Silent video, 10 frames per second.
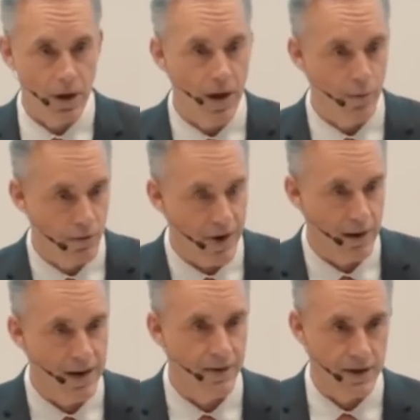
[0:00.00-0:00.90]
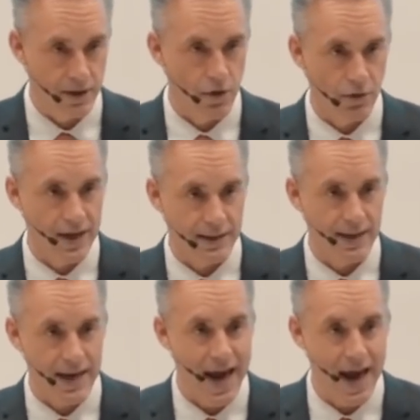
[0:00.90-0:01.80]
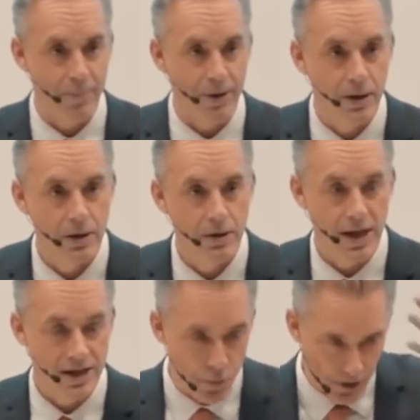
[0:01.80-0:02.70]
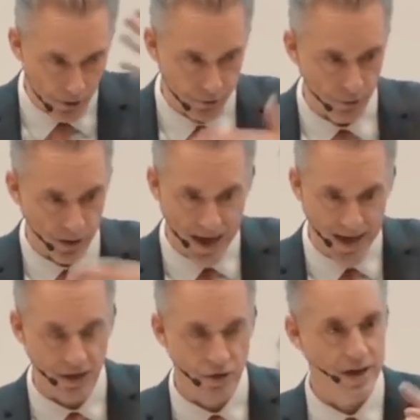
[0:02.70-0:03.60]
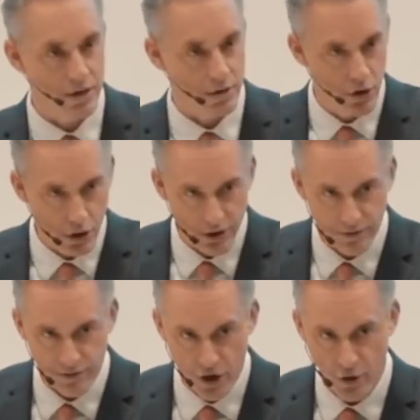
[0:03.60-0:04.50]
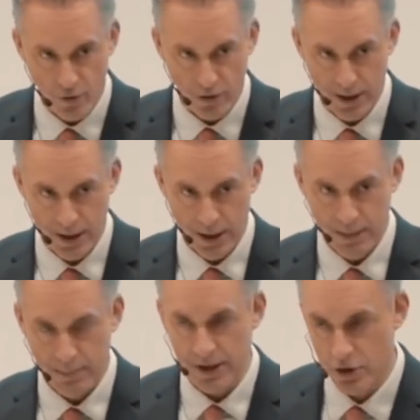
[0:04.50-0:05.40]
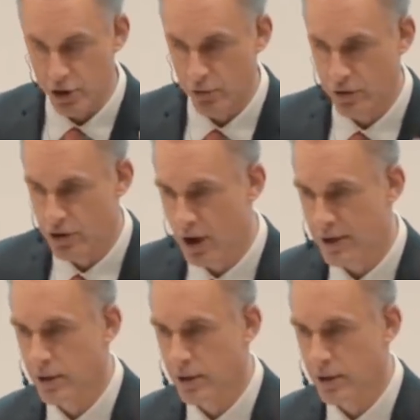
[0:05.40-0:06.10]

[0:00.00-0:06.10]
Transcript: I would recommend that you don't let that happen. So that's willful blindness, right? You could have known, but you chose not